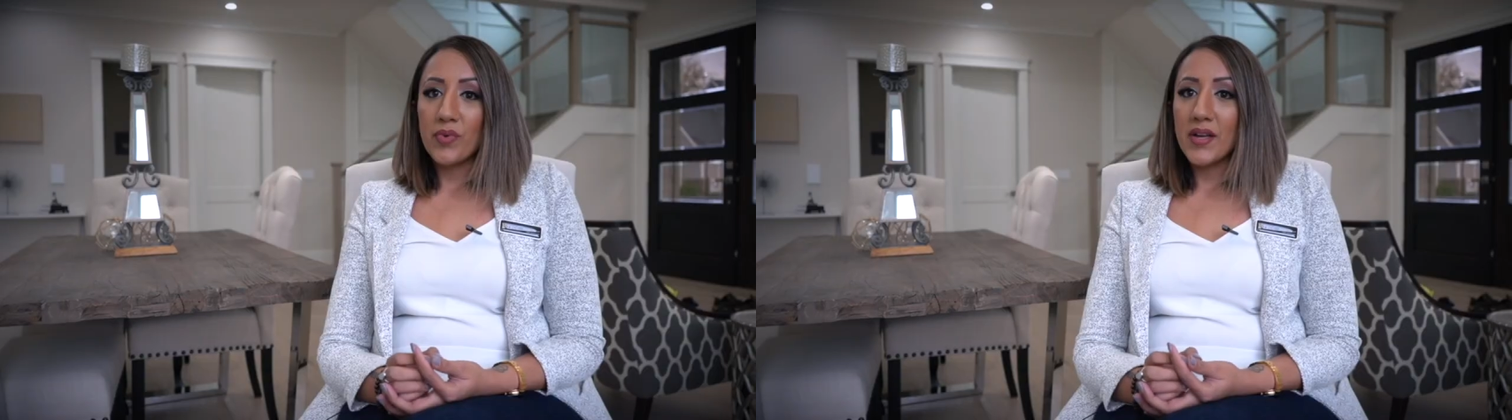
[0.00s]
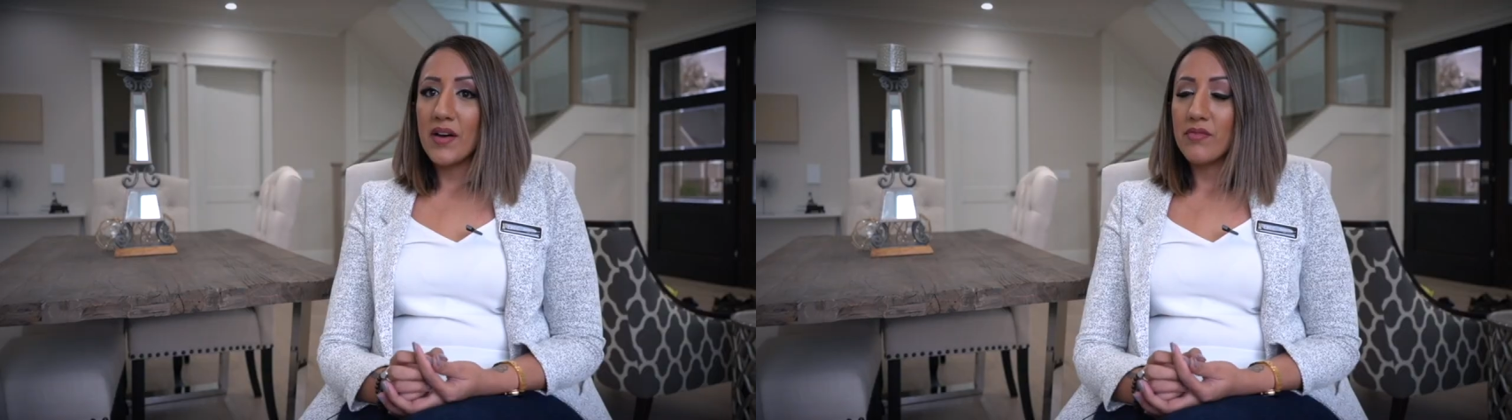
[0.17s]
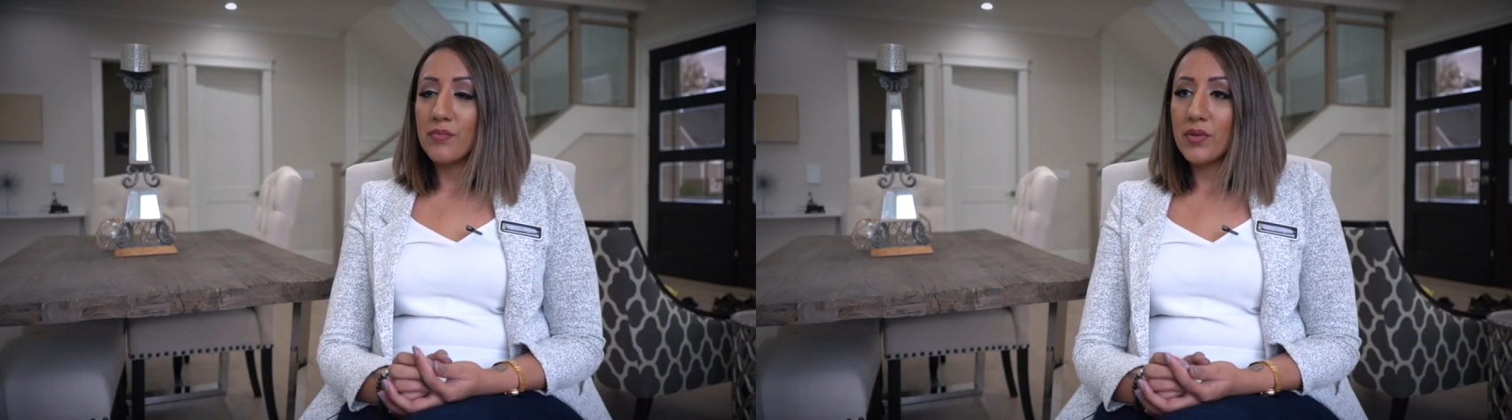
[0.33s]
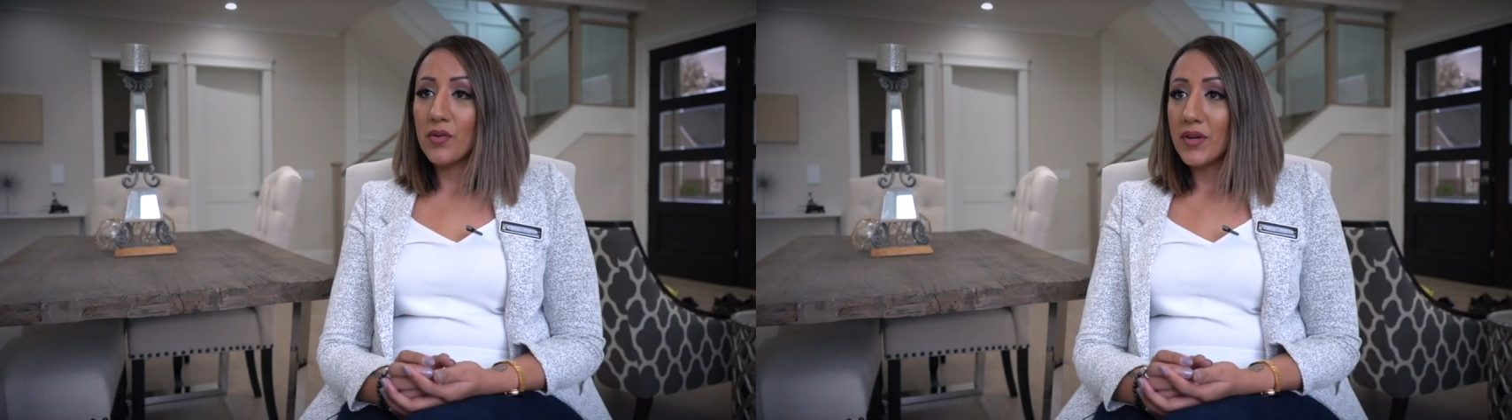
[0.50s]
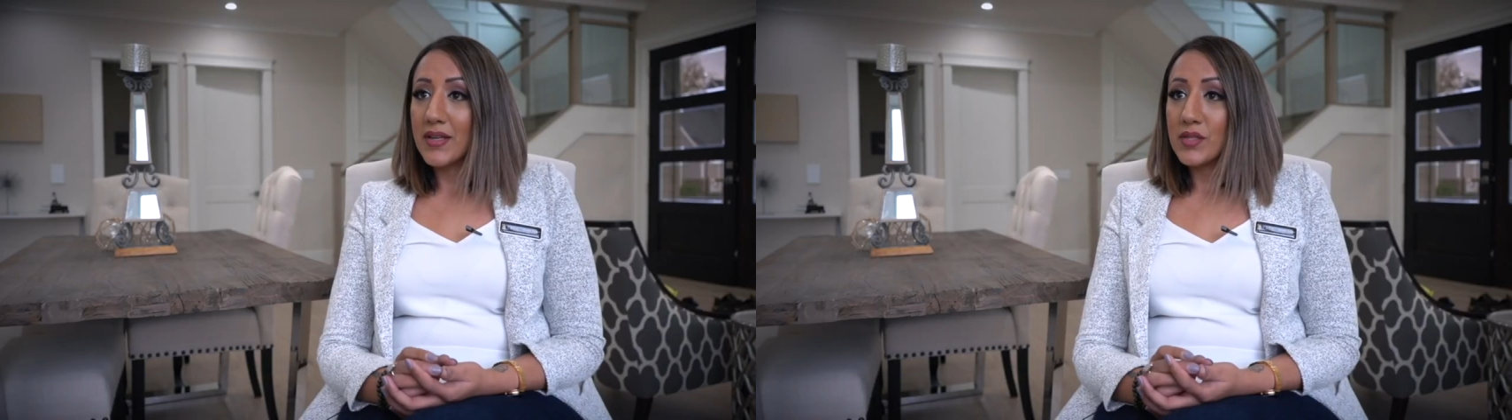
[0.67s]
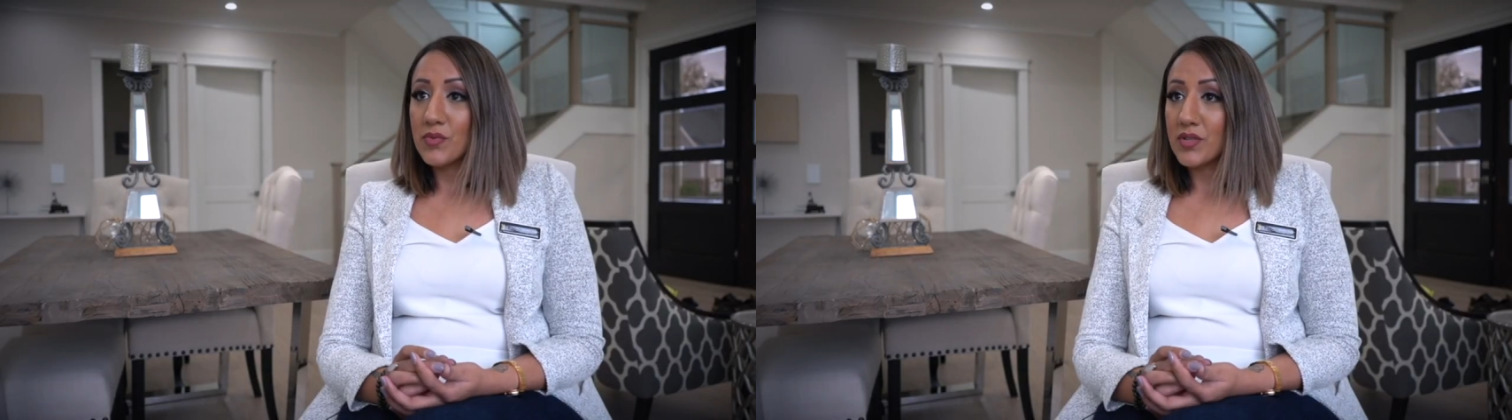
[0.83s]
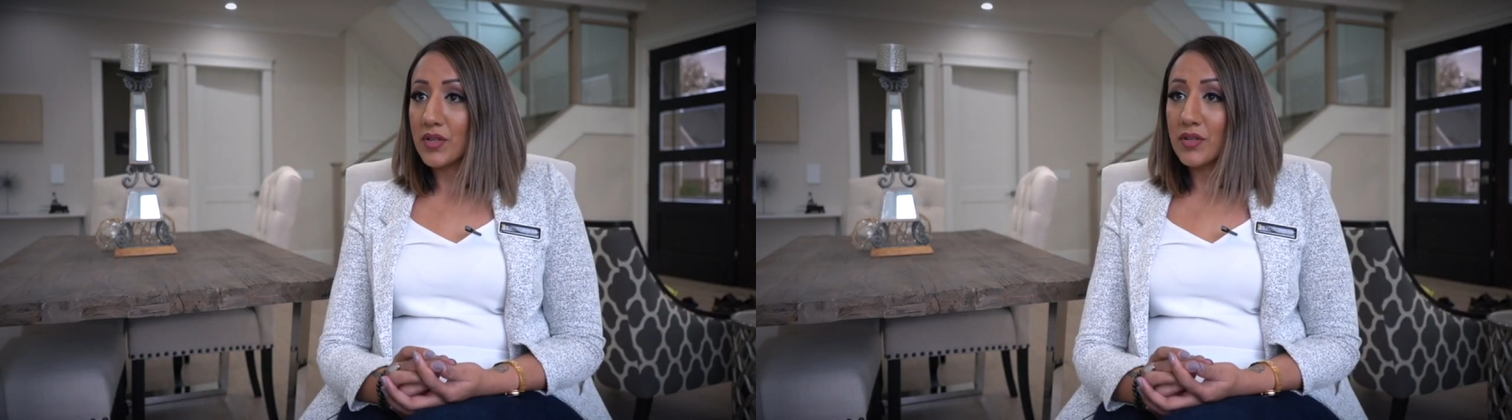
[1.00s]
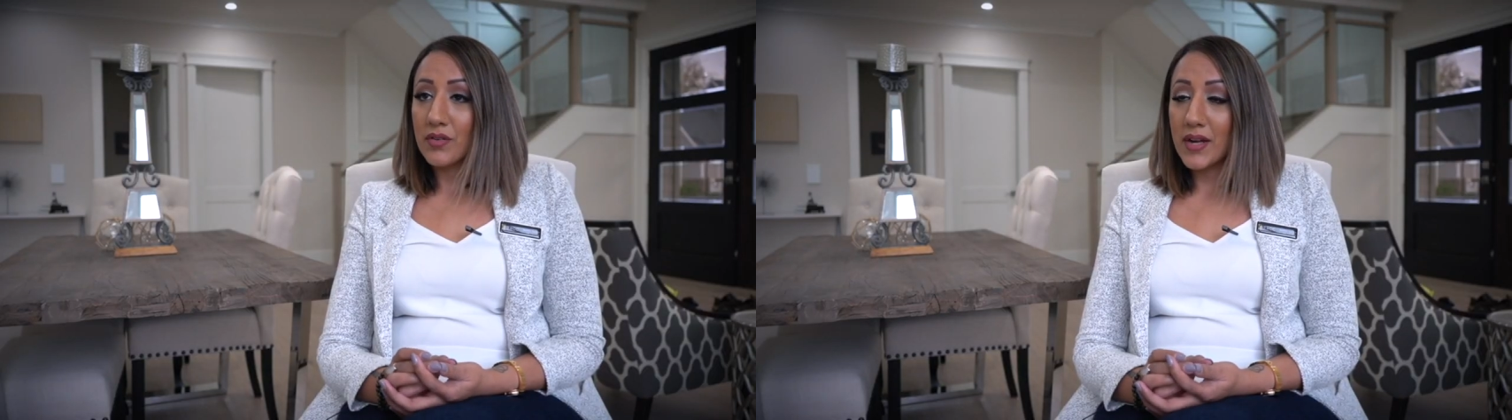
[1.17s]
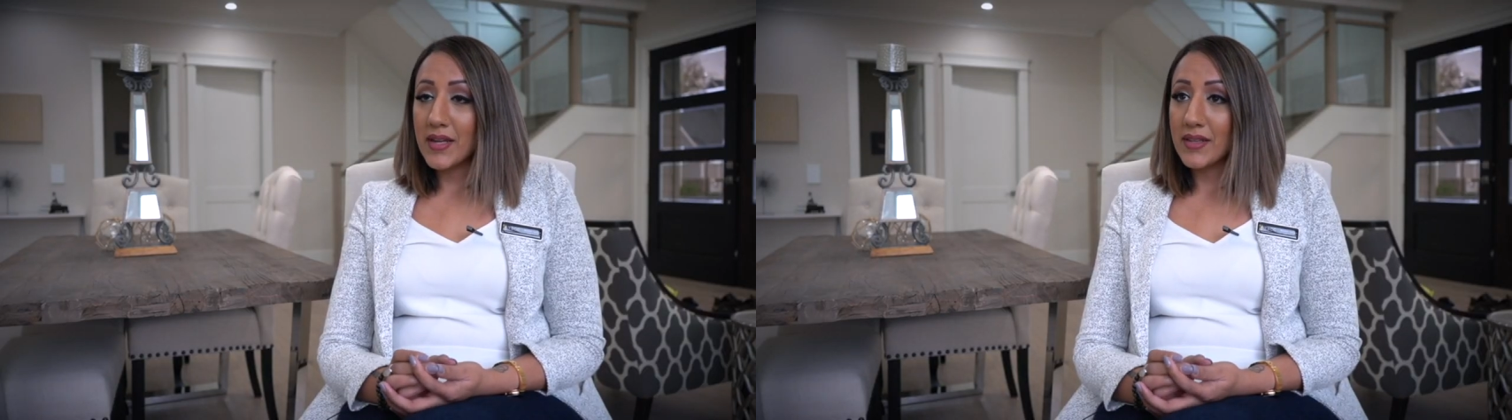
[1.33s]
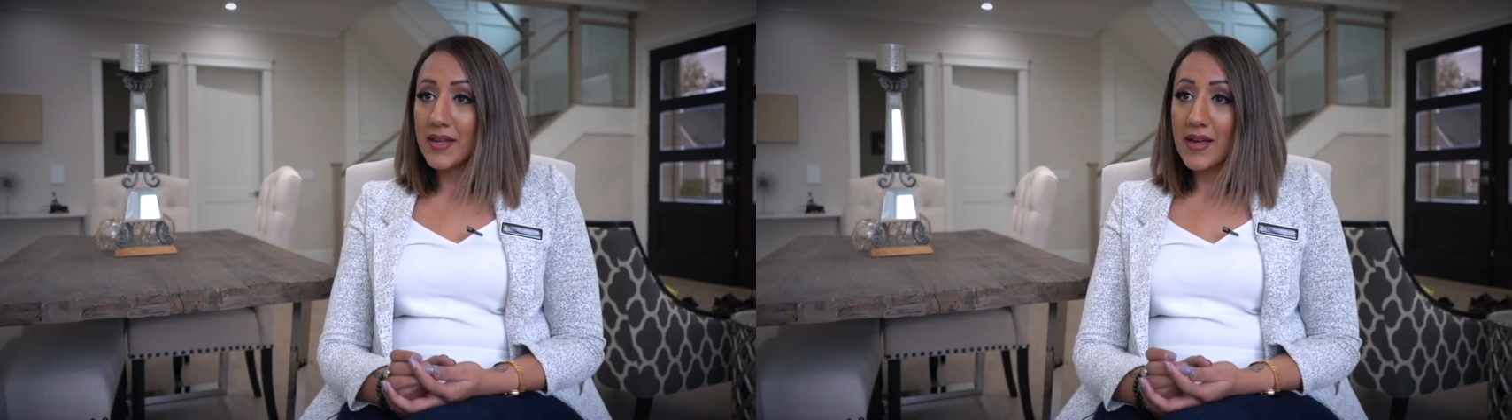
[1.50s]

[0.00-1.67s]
We have employees which are great.